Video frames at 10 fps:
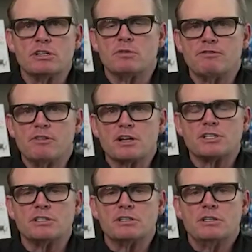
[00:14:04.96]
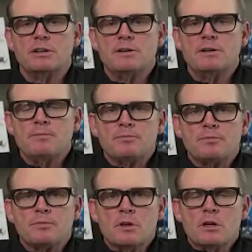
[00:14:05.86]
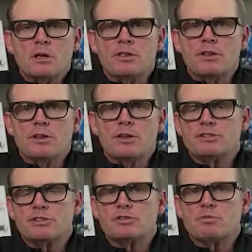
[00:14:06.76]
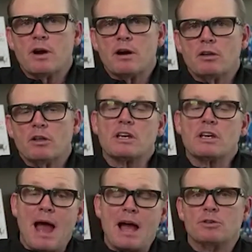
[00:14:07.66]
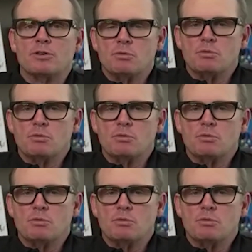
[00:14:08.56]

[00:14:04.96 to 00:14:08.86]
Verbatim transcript: in reflection this is where looking backwards,